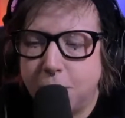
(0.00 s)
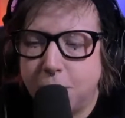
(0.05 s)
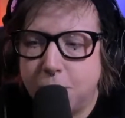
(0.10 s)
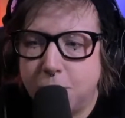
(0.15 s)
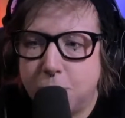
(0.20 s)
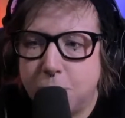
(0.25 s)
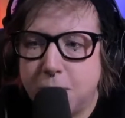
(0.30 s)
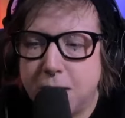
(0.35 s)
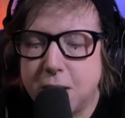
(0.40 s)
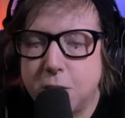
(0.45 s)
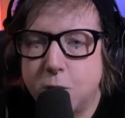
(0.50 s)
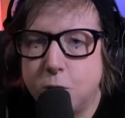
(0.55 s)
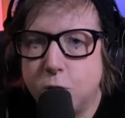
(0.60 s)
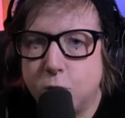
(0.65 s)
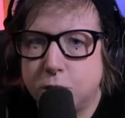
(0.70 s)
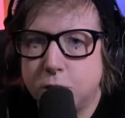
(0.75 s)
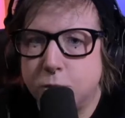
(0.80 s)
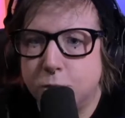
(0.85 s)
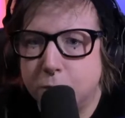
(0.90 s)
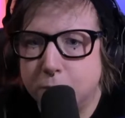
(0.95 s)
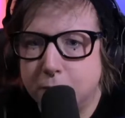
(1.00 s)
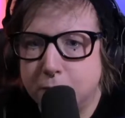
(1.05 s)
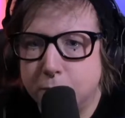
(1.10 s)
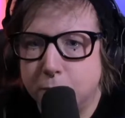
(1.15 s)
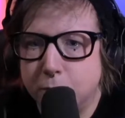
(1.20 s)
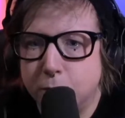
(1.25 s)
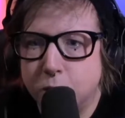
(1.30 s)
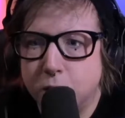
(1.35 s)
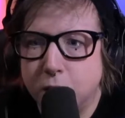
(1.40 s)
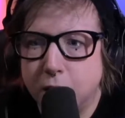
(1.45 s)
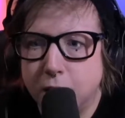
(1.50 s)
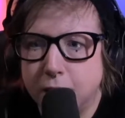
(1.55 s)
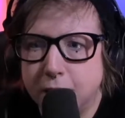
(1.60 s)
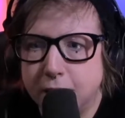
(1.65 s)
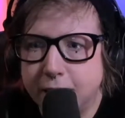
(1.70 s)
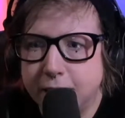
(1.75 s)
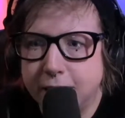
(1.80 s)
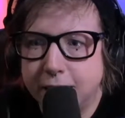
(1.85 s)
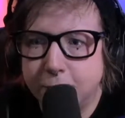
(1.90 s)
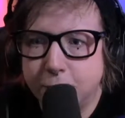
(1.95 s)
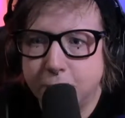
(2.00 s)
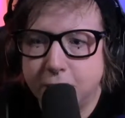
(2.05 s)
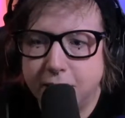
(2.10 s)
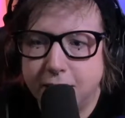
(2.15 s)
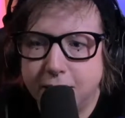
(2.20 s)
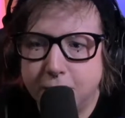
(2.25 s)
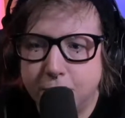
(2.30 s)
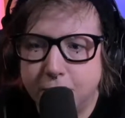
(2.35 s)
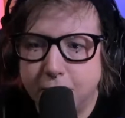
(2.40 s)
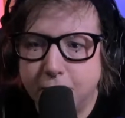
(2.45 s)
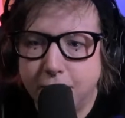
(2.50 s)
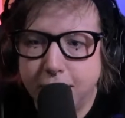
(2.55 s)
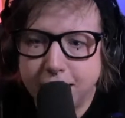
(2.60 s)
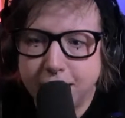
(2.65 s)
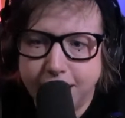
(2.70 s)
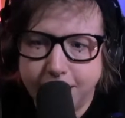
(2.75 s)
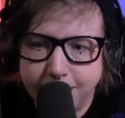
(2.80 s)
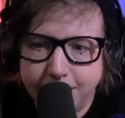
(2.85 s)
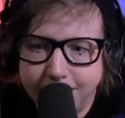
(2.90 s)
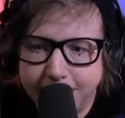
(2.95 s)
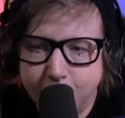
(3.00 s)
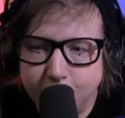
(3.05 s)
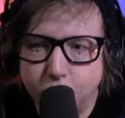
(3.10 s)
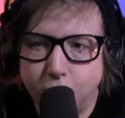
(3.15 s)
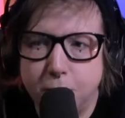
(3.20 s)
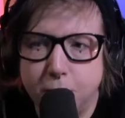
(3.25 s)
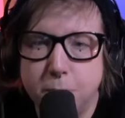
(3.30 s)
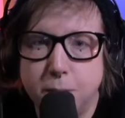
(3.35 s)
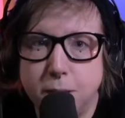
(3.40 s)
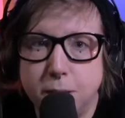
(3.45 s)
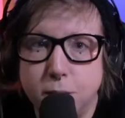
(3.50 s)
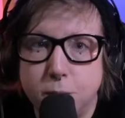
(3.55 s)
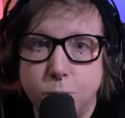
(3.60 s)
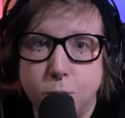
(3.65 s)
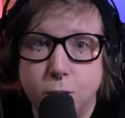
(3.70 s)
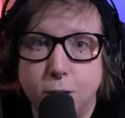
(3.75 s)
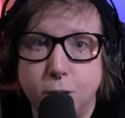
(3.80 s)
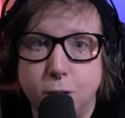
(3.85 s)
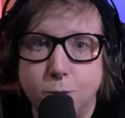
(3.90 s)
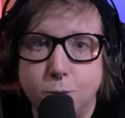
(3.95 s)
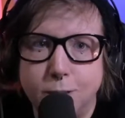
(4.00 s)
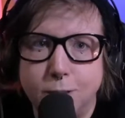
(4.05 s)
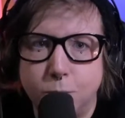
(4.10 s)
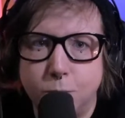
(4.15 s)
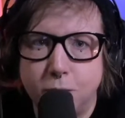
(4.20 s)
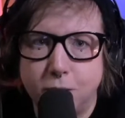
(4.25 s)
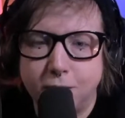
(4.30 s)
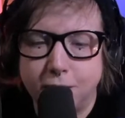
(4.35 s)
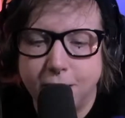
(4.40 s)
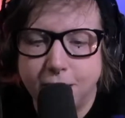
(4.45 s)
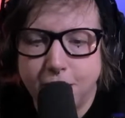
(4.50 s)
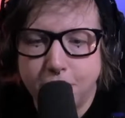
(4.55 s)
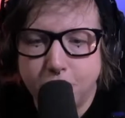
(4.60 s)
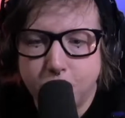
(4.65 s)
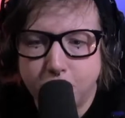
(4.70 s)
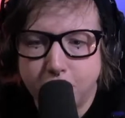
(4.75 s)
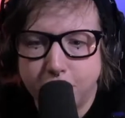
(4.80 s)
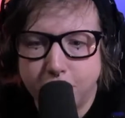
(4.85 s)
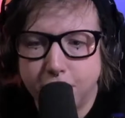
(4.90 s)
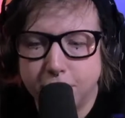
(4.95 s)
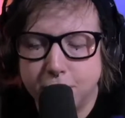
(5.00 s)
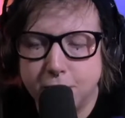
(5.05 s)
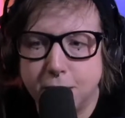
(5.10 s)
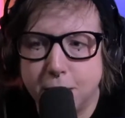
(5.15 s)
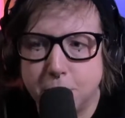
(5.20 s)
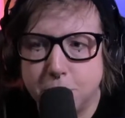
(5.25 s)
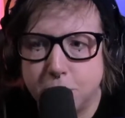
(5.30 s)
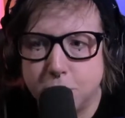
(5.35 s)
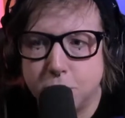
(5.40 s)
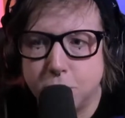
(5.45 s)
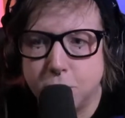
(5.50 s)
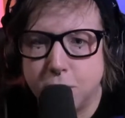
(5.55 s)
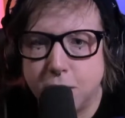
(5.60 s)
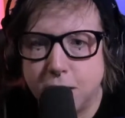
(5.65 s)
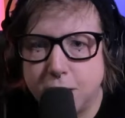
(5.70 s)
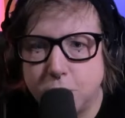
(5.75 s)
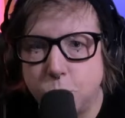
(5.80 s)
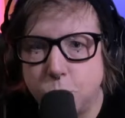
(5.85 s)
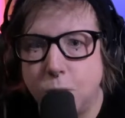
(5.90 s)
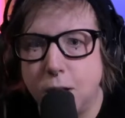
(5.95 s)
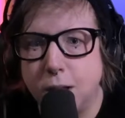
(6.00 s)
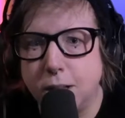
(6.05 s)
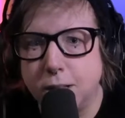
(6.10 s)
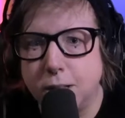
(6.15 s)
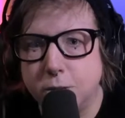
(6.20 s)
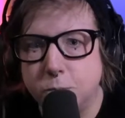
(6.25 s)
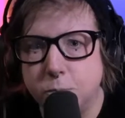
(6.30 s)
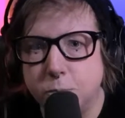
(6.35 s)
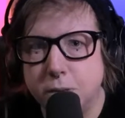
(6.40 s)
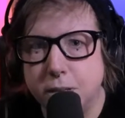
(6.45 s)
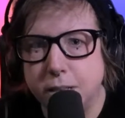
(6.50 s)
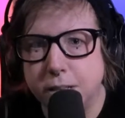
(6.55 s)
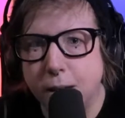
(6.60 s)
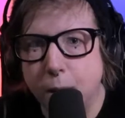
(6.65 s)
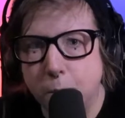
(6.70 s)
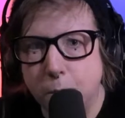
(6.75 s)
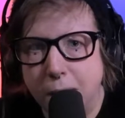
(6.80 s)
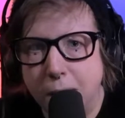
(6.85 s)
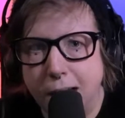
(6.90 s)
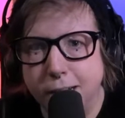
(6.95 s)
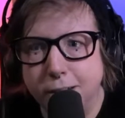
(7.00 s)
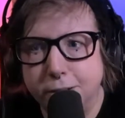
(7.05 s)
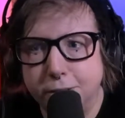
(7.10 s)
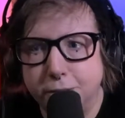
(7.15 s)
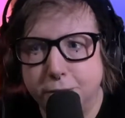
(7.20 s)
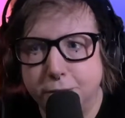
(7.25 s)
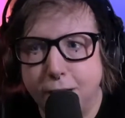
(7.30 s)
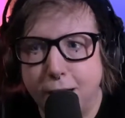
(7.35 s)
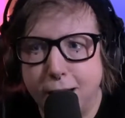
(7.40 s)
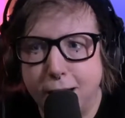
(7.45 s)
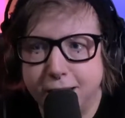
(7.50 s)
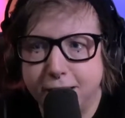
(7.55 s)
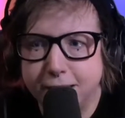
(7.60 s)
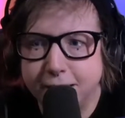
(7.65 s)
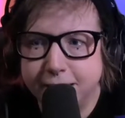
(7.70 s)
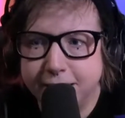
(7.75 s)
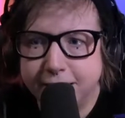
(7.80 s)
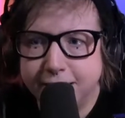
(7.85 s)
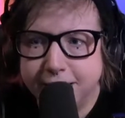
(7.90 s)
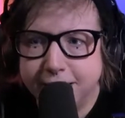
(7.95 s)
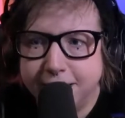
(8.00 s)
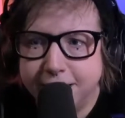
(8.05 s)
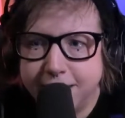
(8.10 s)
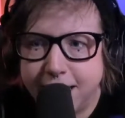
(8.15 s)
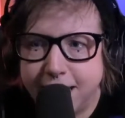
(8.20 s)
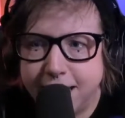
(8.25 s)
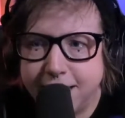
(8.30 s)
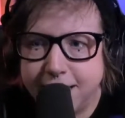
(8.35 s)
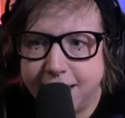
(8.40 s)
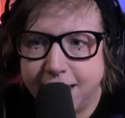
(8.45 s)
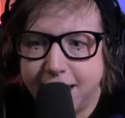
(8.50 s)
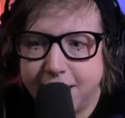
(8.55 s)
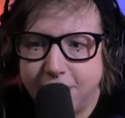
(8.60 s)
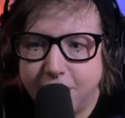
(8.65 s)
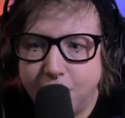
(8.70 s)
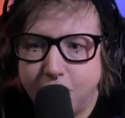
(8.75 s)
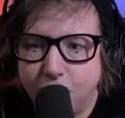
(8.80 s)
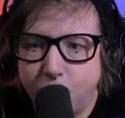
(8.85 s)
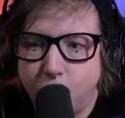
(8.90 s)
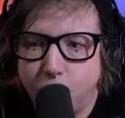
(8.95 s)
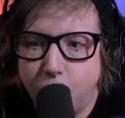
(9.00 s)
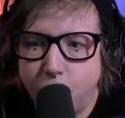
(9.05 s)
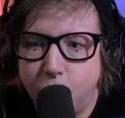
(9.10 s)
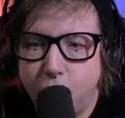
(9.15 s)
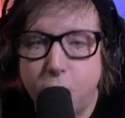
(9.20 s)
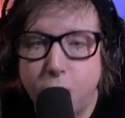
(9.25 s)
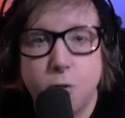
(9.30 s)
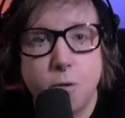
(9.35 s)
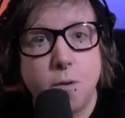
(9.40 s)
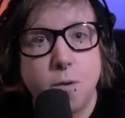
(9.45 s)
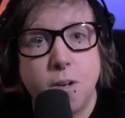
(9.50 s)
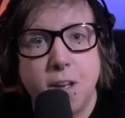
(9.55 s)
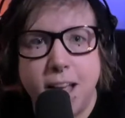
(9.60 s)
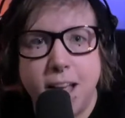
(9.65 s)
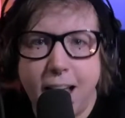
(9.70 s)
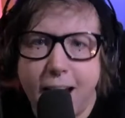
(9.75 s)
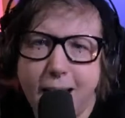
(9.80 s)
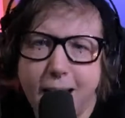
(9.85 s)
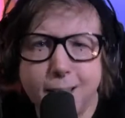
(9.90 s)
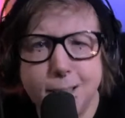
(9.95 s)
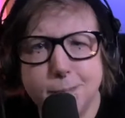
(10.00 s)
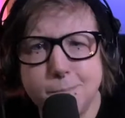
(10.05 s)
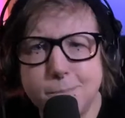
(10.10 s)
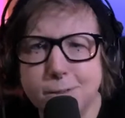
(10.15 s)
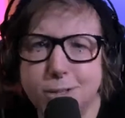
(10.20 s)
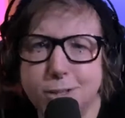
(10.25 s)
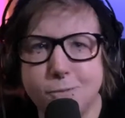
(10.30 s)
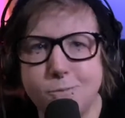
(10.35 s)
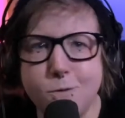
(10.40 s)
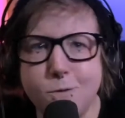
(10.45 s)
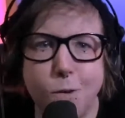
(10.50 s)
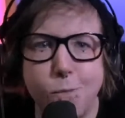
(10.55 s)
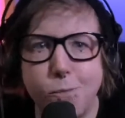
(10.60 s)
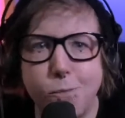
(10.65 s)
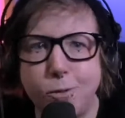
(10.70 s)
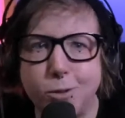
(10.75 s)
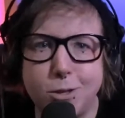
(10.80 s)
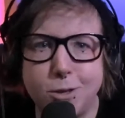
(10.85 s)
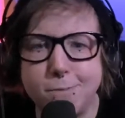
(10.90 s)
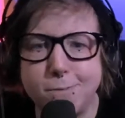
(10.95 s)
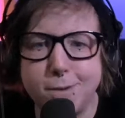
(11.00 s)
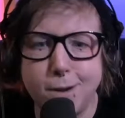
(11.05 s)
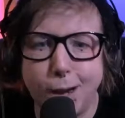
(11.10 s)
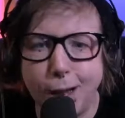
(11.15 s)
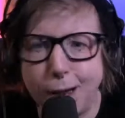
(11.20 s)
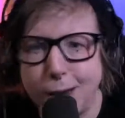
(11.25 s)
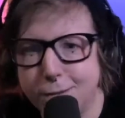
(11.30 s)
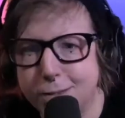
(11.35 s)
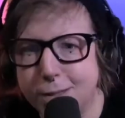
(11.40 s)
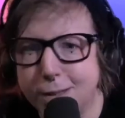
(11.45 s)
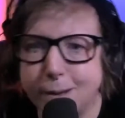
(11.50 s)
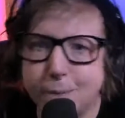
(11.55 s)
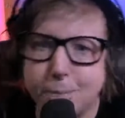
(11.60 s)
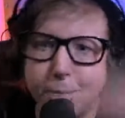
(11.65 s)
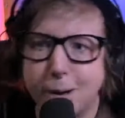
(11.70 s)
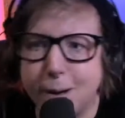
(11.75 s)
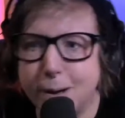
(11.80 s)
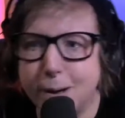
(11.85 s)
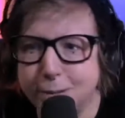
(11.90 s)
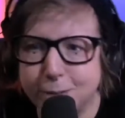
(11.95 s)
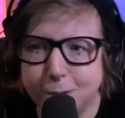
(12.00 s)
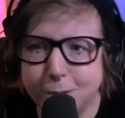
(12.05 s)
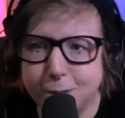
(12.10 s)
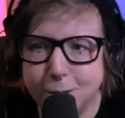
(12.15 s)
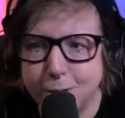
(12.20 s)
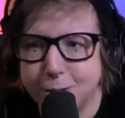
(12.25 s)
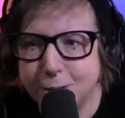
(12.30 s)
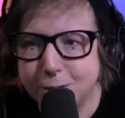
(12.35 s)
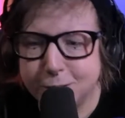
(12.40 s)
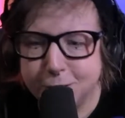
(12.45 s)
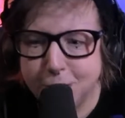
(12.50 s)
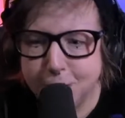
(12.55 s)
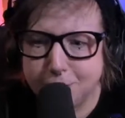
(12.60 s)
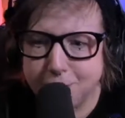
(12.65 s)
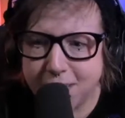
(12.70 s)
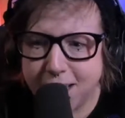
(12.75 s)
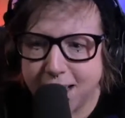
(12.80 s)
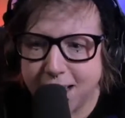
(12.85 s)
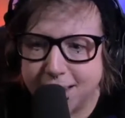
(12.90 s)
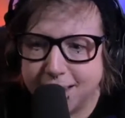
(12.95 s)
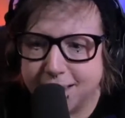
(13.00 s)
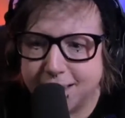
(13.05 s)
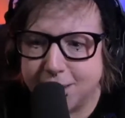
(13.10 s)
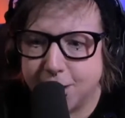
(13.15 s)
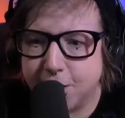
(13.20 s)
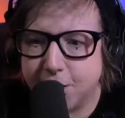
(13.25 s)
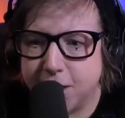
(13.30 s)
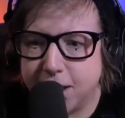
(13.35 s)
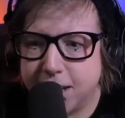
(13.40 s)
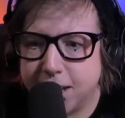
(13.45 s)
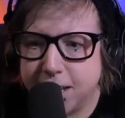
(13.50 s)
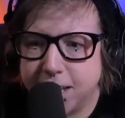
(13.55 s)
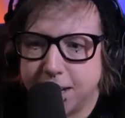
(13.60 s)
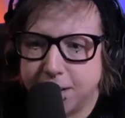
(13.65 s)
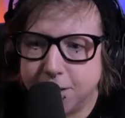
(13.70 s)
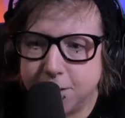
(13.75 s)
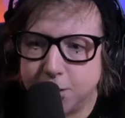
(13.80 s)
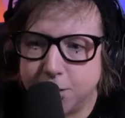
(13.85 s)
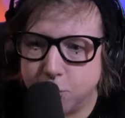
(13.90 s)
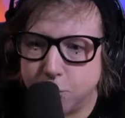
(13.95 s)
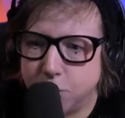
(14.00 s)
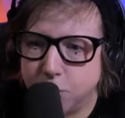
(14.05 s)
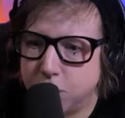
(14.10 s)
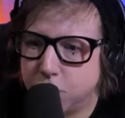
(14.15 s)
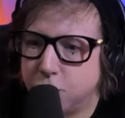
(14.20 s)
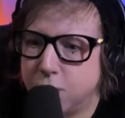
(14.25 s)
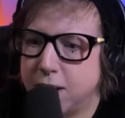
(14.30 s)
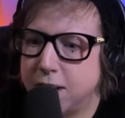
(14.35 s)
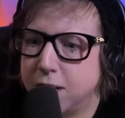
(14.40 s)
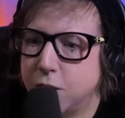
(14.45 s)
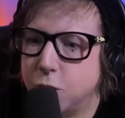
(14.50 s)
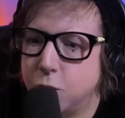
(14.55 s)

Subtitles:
many hooks for me personally within that, and the tribalism that goes with being an internet person as well as being a band fan. And then all the other elements of normal human life that get piled on top of that. So it's very